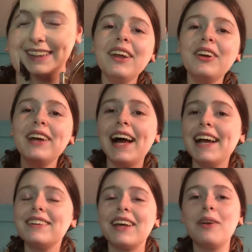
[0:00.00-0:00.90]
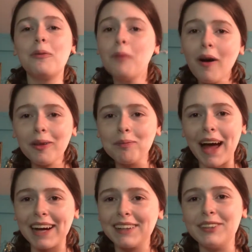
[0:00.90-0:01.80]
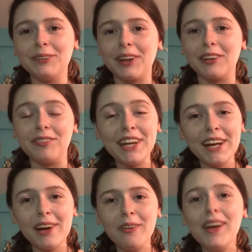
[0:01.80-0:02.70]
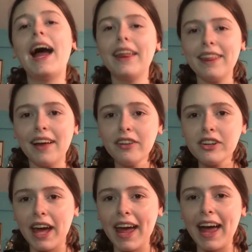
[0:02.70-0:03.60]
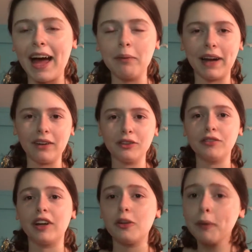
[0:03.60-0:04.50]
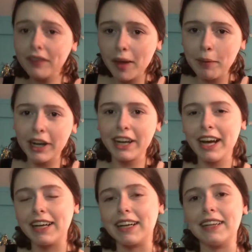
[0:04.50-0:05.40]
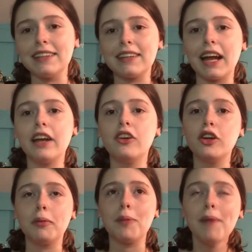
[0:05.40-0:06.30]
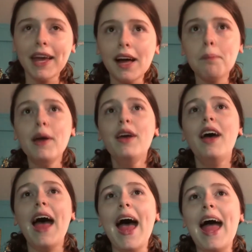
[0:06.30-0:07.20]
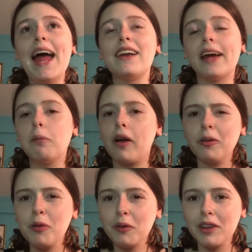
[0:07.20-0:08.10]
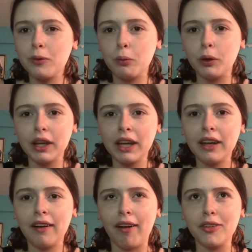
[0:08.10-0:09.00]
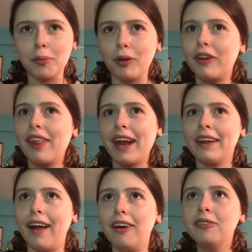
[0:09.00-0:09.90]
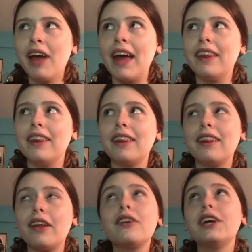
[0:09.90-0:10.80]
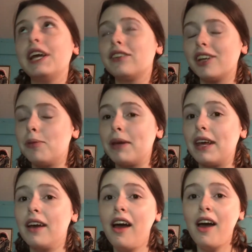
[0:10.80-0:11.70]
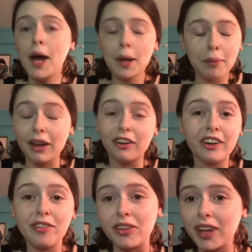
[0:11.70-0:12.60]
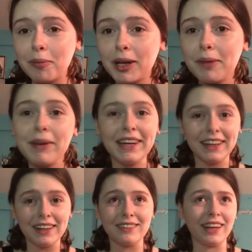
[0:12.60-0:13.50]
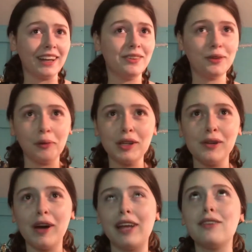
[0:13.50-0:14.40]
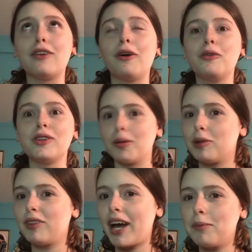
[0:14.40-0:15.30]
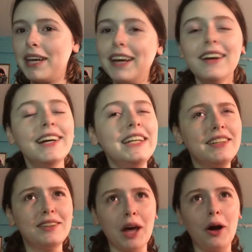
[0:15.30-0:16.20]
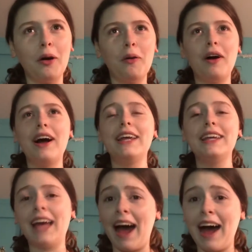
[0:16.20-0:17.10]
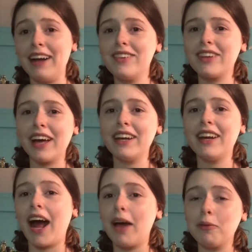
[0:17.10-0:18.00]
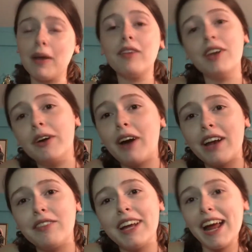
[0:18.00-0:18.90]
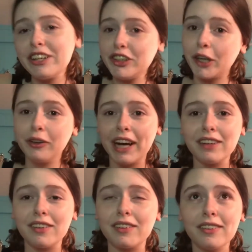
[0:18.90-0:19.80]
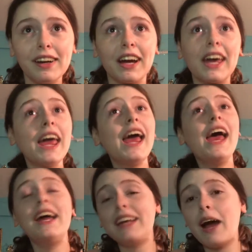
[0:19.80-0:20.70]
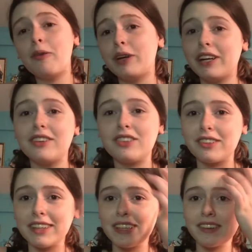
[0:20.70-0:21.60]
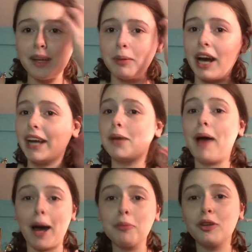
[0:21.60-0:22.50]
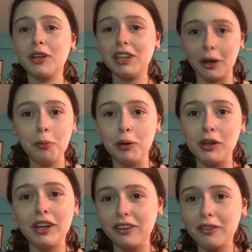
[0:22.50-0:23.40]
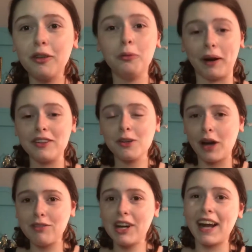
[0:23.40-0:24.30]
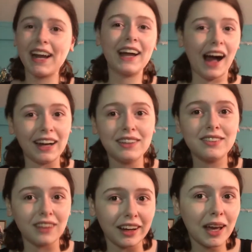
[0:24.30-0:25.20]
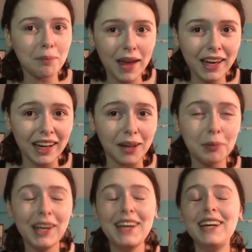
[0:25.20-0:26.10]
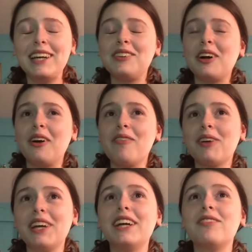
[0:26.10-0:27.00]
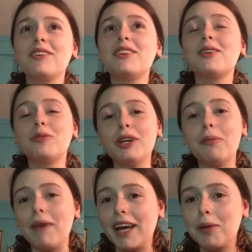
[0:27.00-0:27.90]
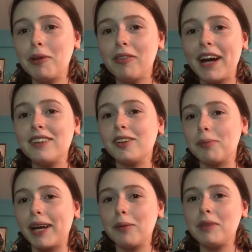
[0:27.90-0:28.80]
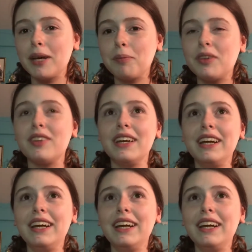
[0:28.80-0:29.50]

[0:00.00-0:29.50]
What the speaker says: Hello you guys, and welcome back to another video. The other day I went out to a friend's birthday party and I decided to do my makeup, and I wound up doing this really awesome look that I loved and literally is going to be my look of the summer because it is so cute and so summer vibey. So yeah, I decided I would make a video out of it and show you guys this look. Now, here's just a disclaimer. I am absolutely no beauty guru whatsoever, and I kind of suck at makeup. So if you're here for some real makeup advice or makeup tips,